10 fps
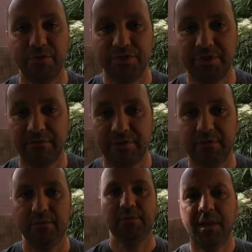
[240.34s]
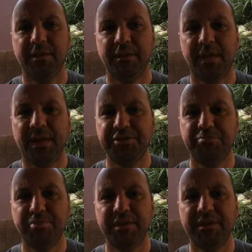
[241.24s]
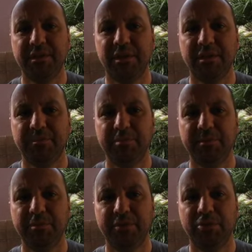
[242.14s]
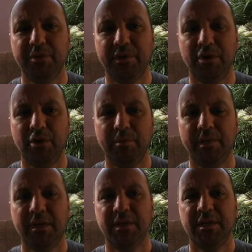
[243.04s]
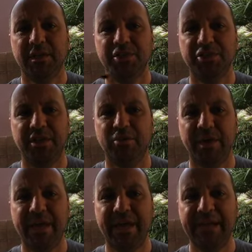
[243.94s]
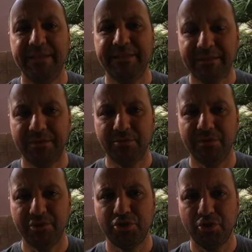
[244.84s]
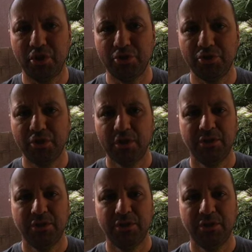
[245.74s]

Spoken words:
you serve it. And the last big thing that people do at home is they don't add anything to their sauce.